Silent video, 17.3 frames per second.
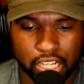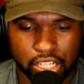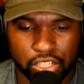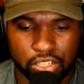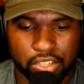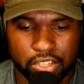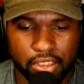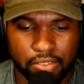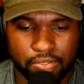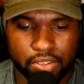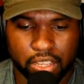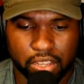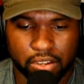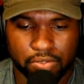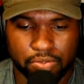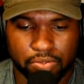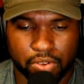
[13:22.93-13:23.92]

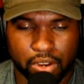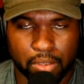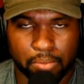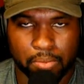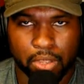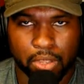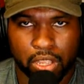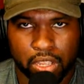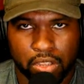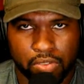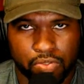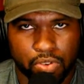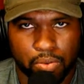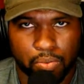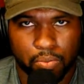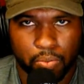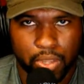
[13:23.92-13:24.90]
shifting from
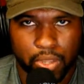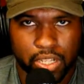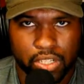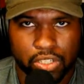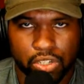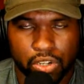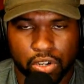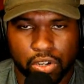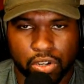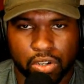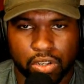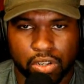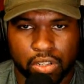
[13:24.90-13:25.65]
winter